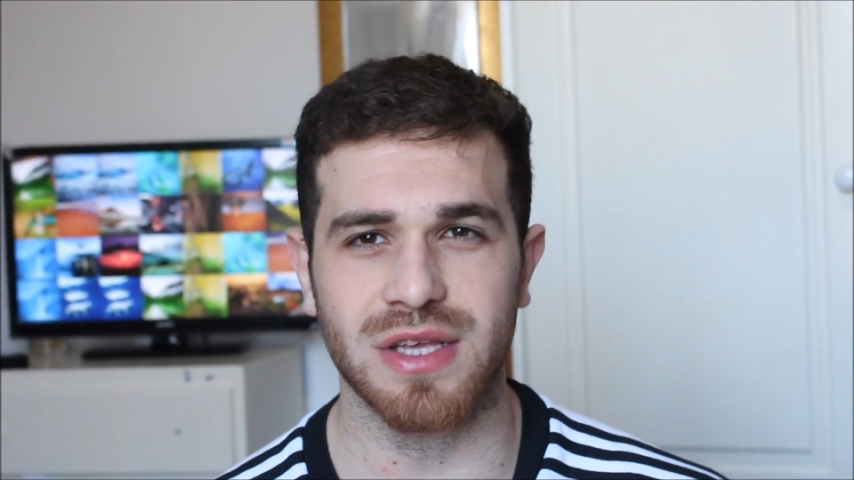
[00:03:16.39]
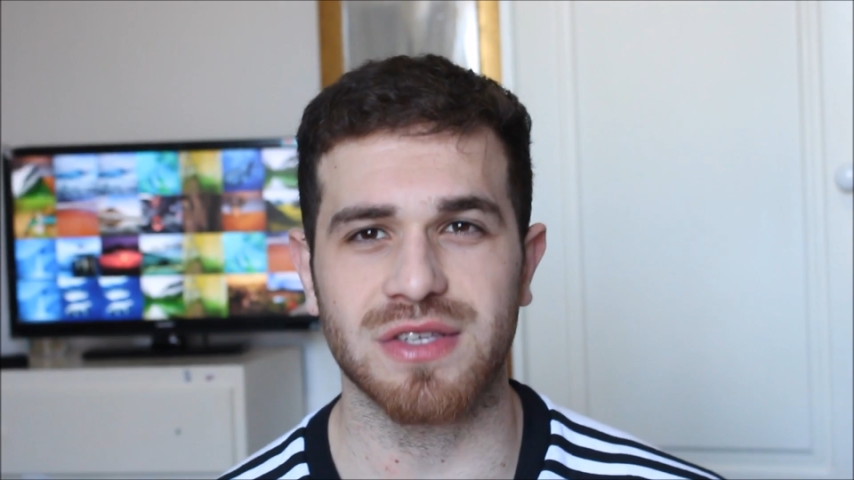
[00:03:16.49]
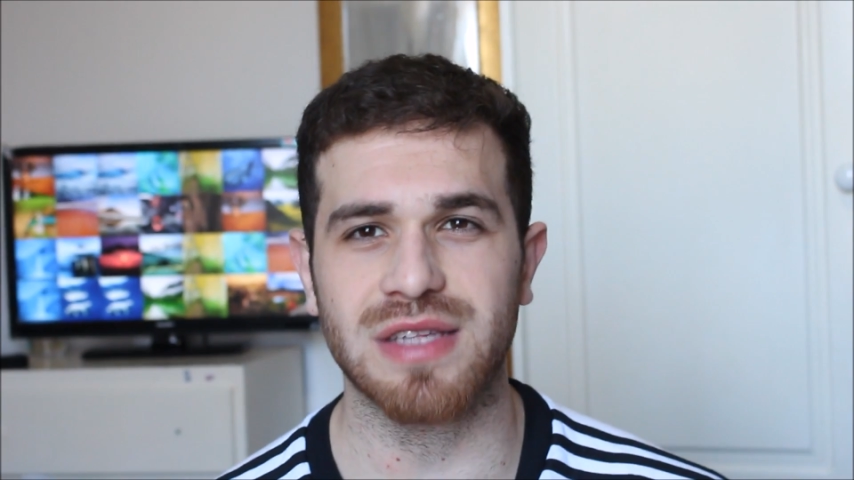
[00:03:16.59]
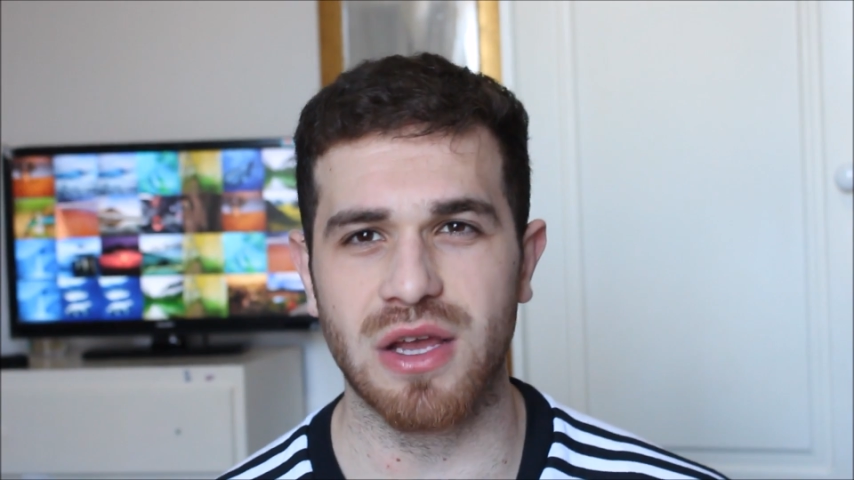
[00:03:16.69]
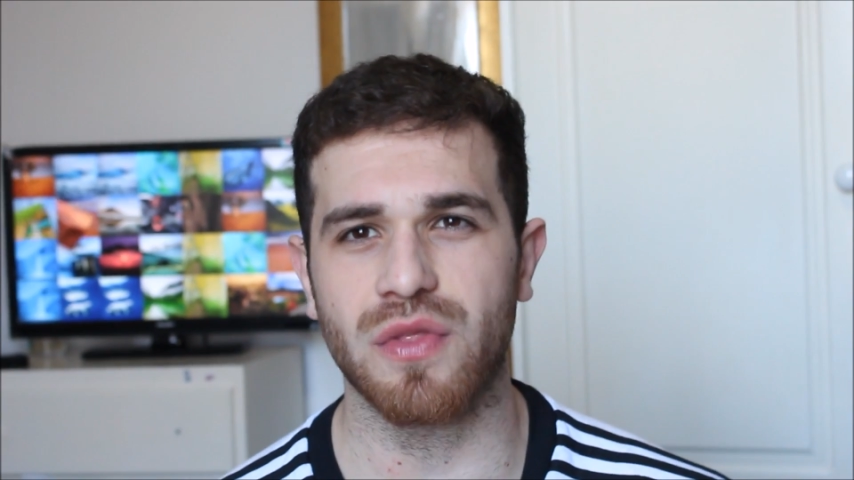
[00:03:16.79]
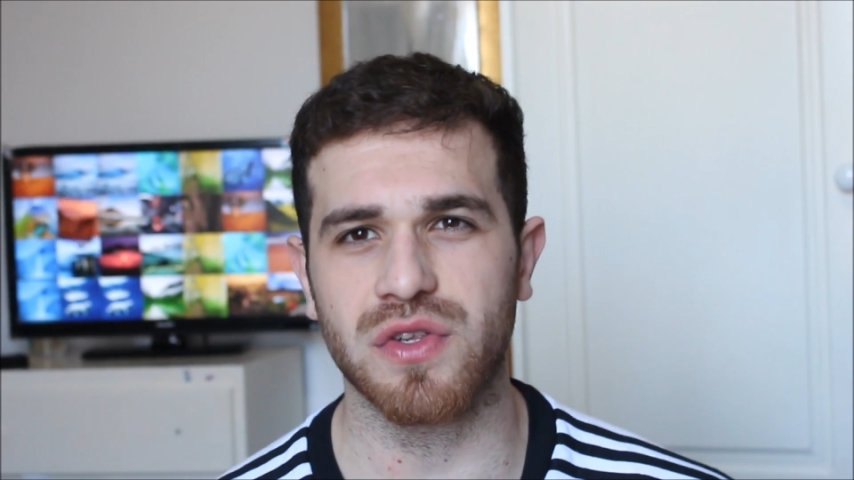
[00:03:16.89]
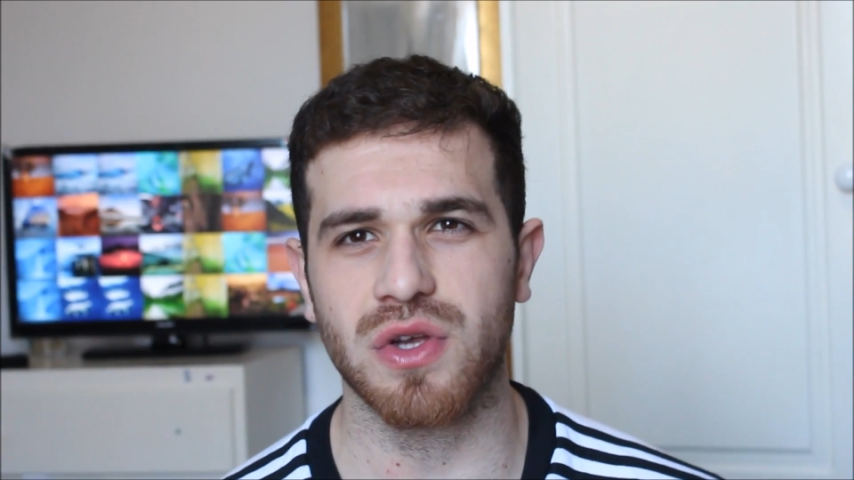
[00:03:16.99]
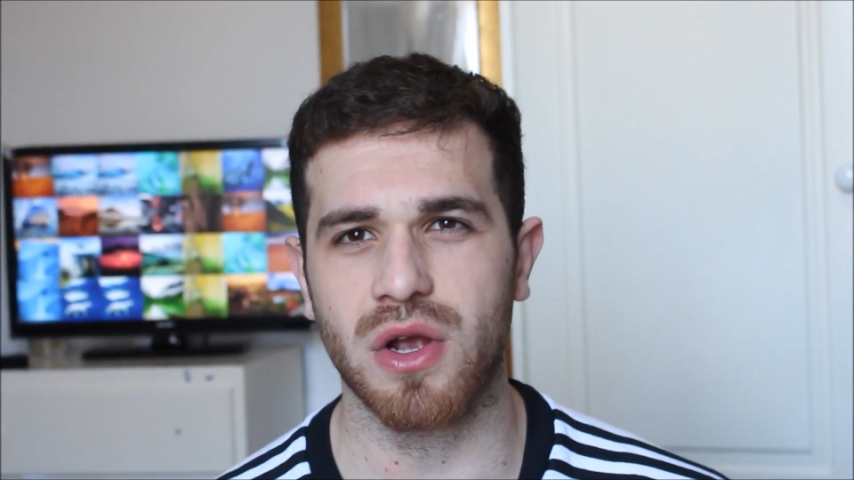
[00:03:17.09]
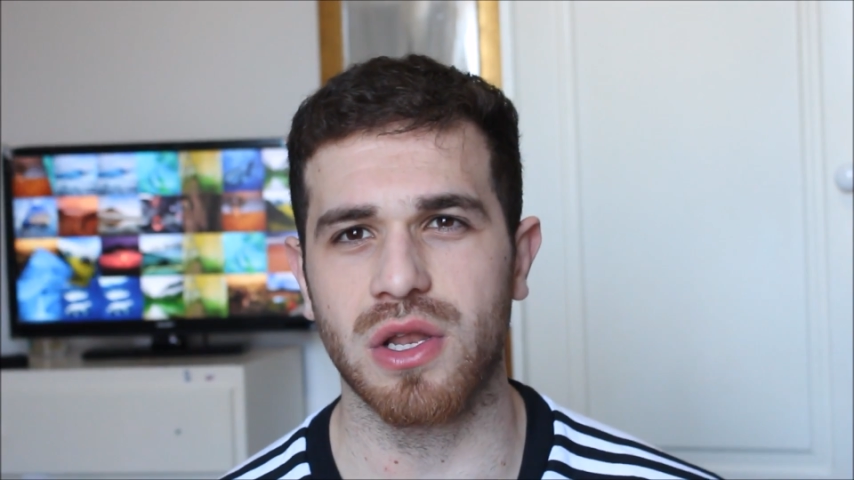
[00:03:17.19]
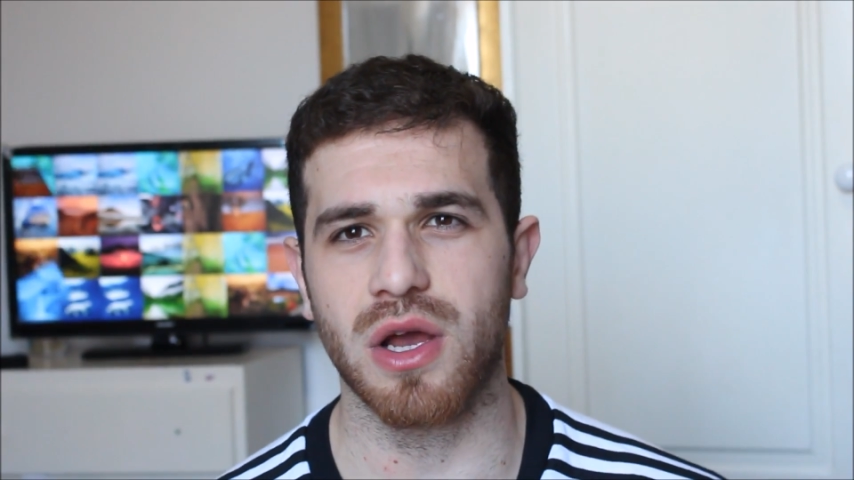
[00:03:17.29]
then stay on the
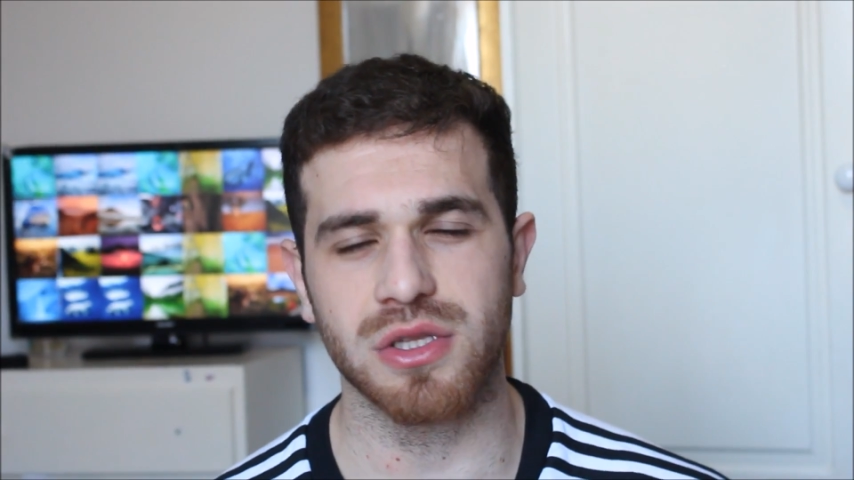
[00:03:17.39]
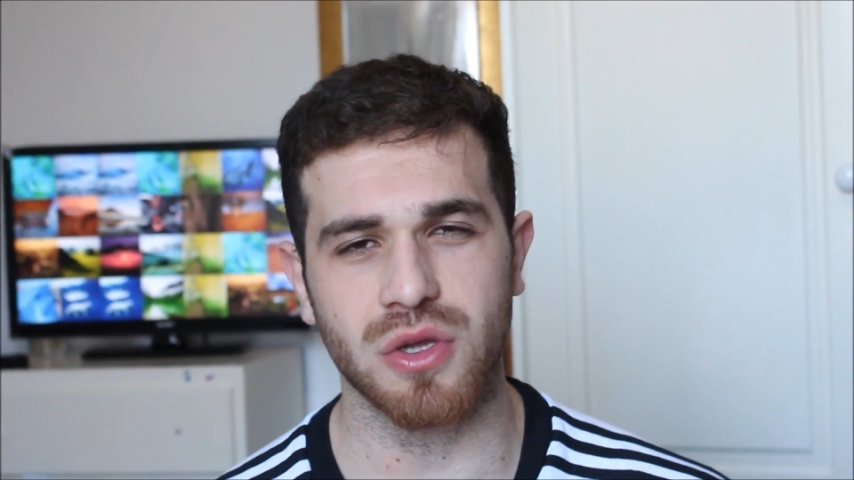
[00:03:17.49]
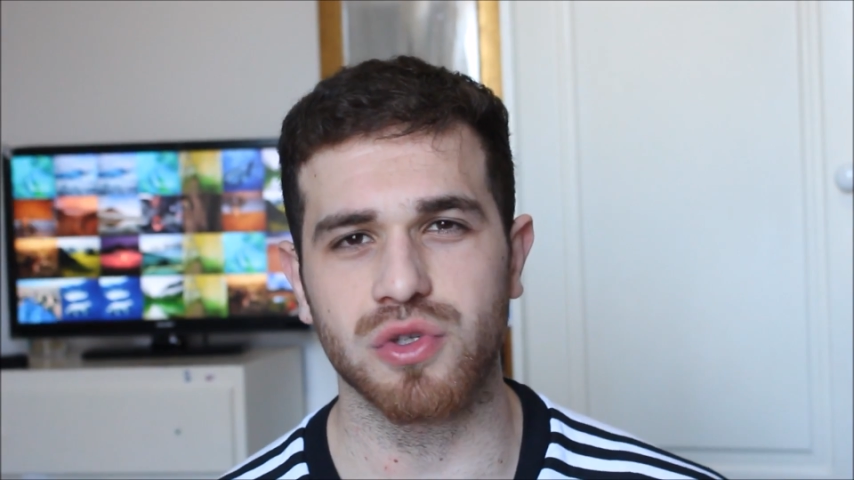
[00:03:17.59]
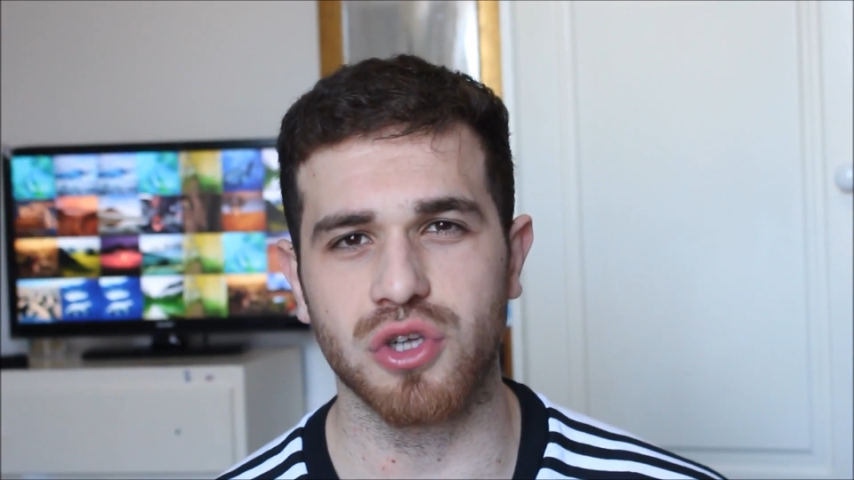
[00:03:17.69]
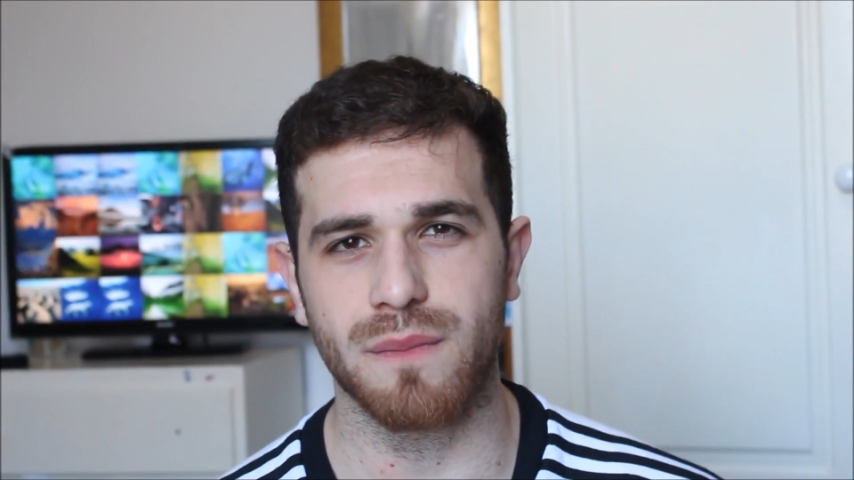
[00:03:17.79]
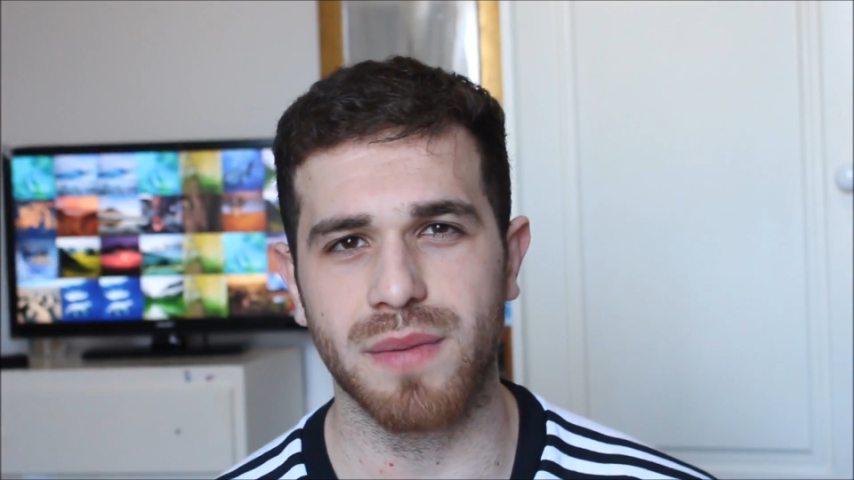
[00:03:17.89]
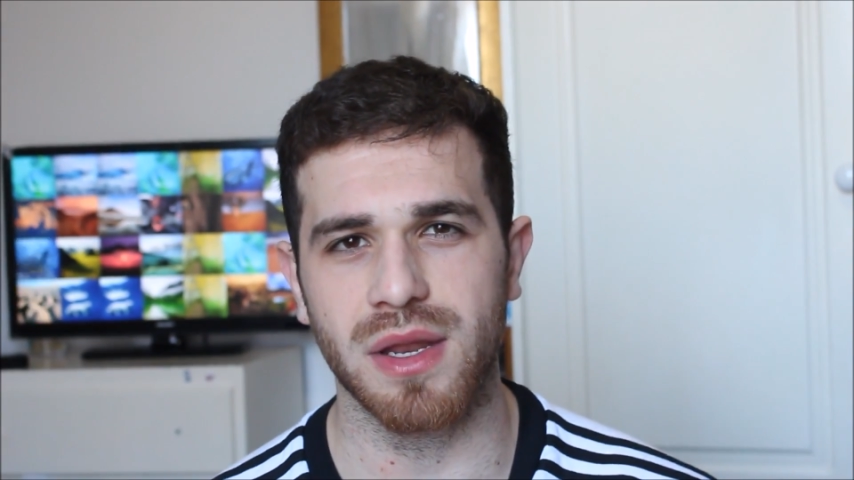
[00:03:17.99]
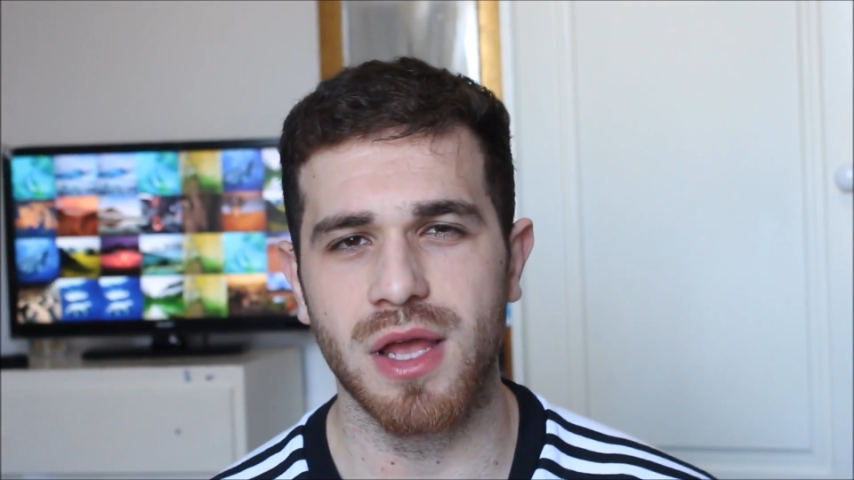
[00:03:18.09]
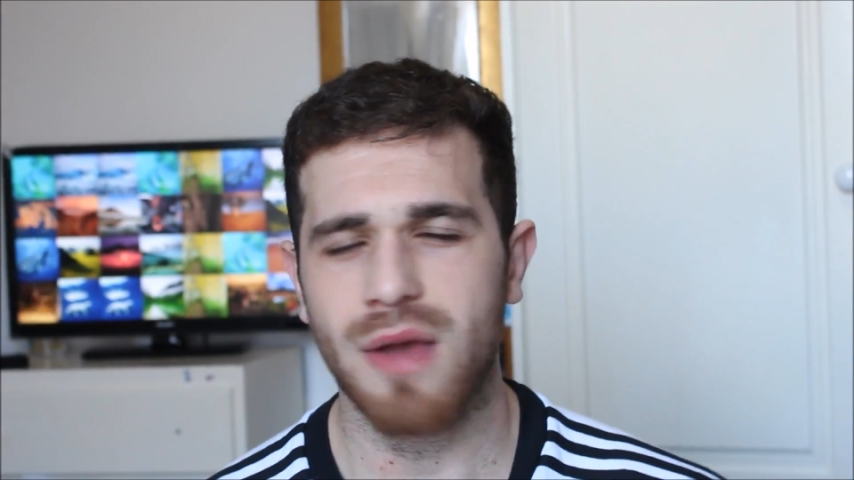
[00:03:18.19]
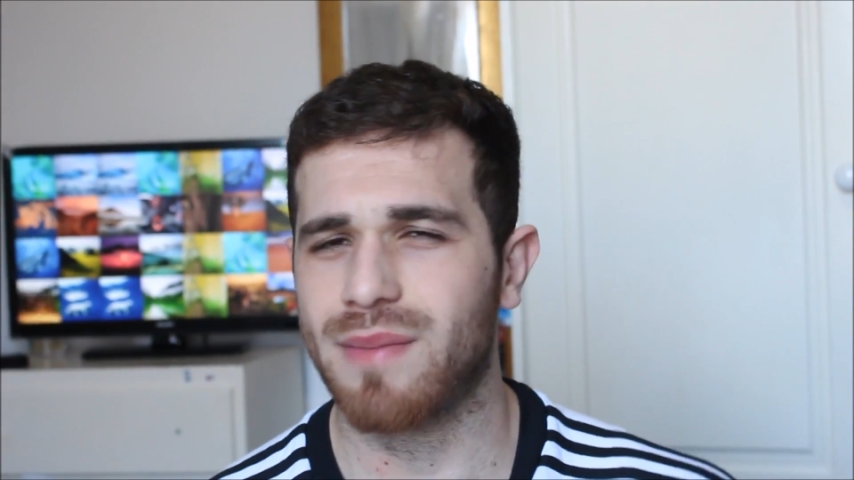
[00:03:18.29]
sideline, don't jump in.